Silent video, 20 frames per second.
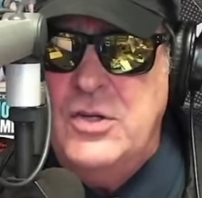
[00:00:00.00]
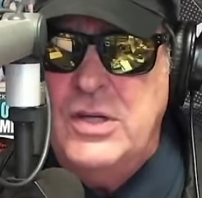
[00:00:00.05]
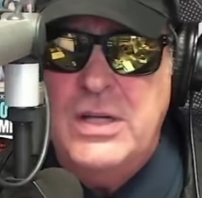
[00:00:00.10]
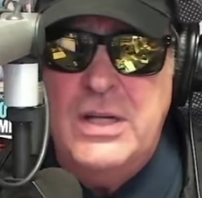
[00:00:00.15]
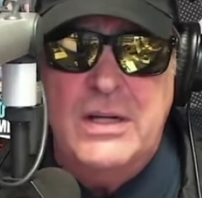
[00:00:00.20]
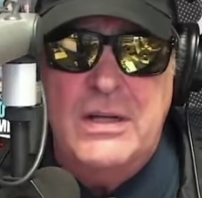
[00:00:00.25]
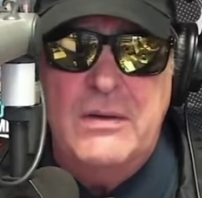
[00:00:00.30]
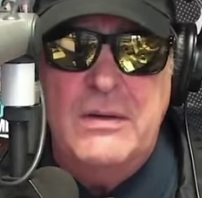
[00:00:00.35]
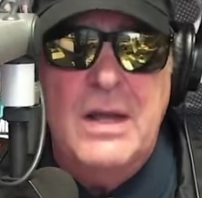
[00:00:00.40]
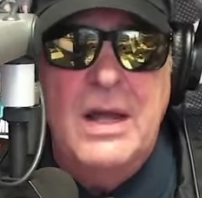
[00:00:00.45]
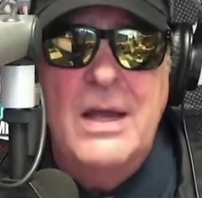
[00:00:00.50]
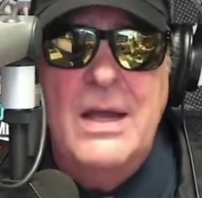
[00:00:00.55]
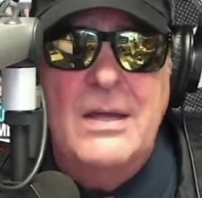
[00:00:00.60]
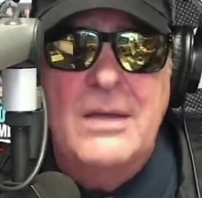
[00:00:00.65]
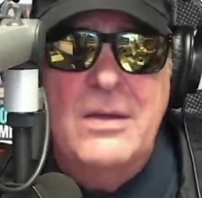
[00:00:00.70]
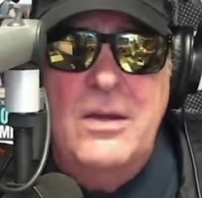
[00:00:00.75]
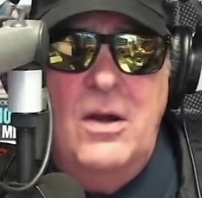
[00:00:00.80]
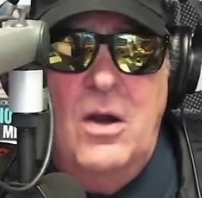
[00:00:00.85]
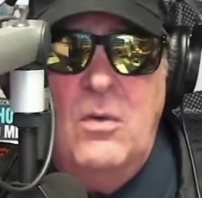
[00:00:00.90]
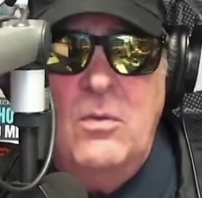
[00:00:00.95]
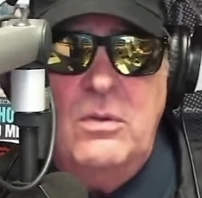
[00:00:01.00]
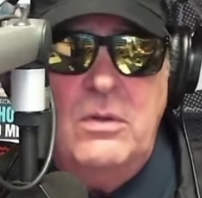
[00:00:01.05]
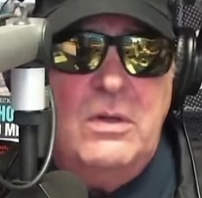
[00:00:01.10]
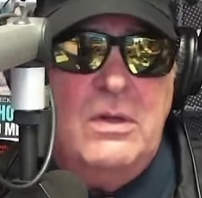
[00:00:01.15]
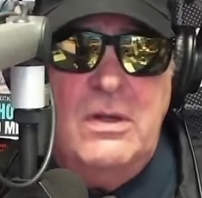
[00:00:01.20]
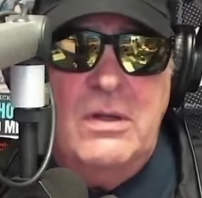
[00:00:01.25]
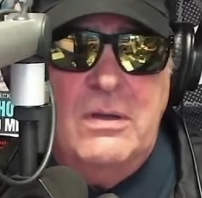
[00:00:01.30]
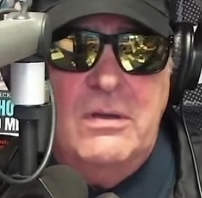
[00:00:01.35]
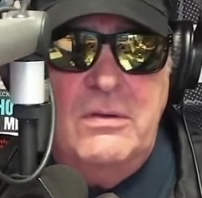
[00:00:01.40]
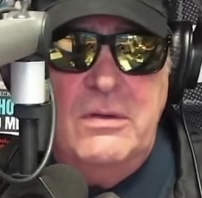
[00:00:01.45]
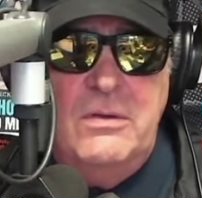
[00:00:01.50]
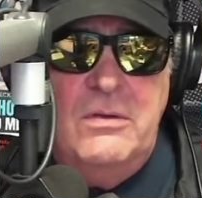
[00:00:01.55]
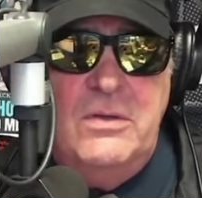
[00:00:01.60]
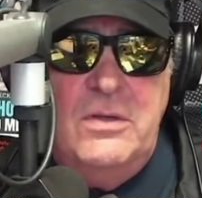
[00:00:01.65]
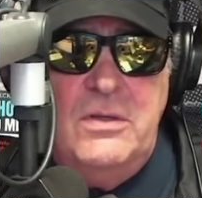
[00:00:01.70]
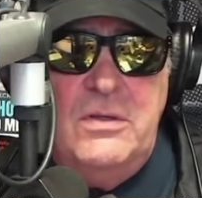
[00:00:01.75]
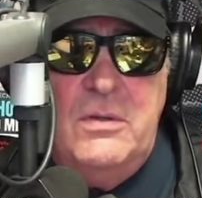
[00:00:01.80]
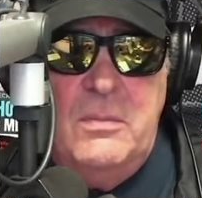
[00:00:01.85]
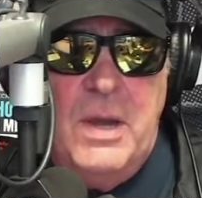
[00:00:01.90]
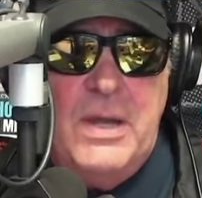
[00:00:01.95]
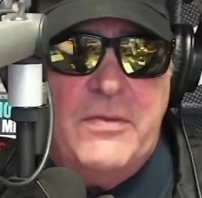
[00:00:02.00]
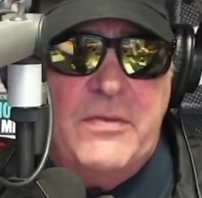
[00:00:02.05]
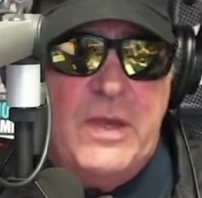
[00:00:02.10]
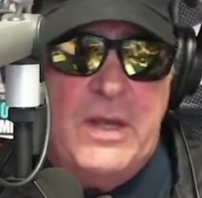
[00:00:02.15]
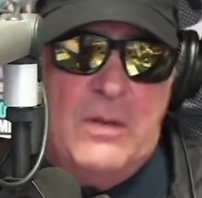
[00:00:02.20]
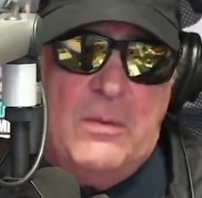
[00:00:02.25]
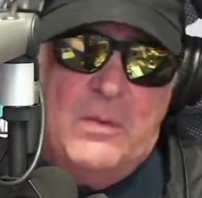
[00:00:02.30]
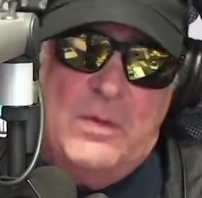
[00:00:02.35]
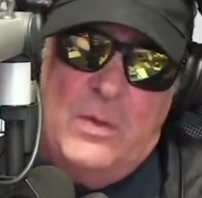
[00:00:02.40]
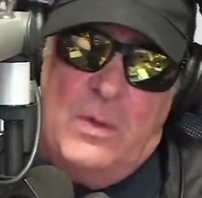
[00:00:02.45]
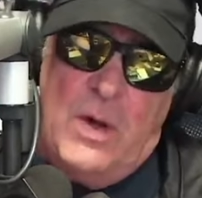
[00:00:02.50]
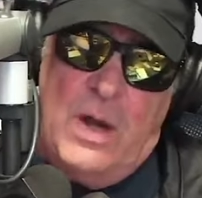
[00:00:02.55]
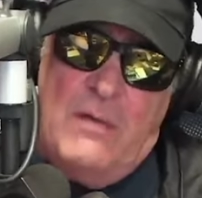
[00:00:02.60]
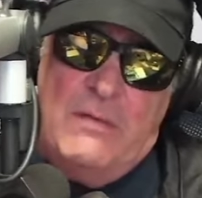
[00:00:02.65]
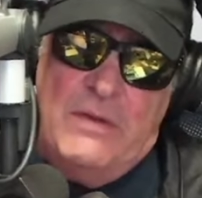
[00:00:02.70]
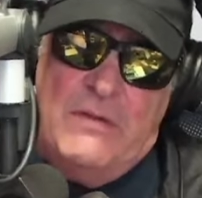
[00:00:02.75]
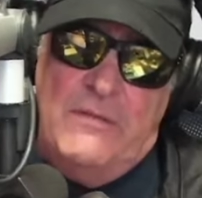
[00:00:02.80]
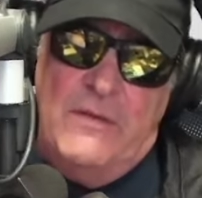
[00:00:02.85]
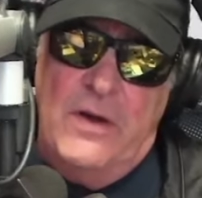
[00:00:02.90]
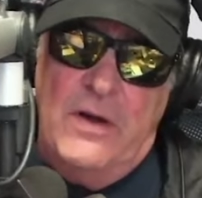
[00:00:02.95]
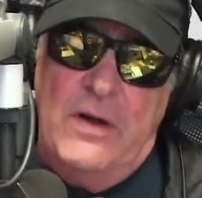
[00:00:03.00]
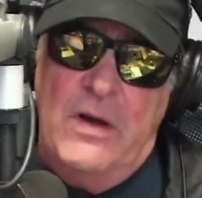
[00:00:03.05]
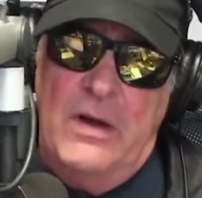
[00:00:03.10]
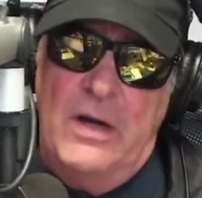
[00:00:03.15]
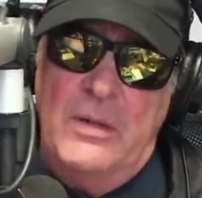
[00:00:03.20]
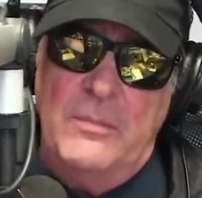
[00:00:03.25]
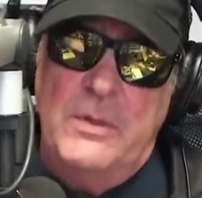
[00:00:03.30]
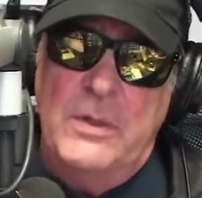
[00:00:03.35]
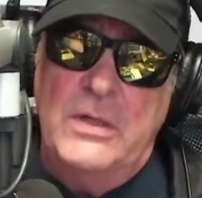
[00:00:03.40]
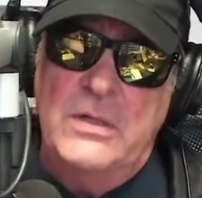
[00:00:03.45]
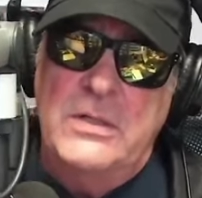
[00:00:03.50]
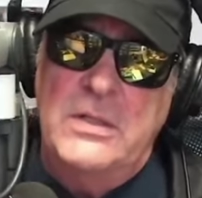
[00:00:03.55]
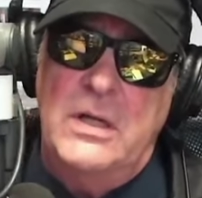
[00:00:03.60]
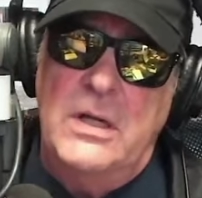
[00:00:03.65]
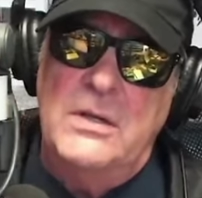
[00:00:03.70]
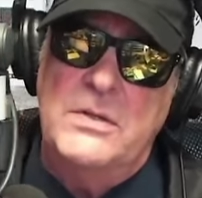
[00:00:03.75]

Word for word: It's the worst, and you know, you might think you were having fun on it, but